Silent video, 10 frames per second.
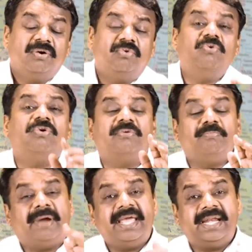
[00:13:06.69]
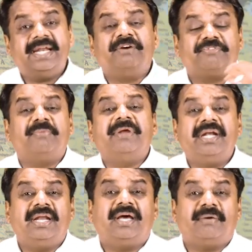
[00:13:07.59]
who migrated from
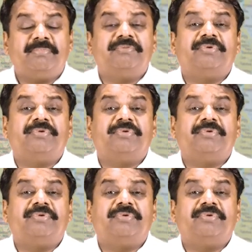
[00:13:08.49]
India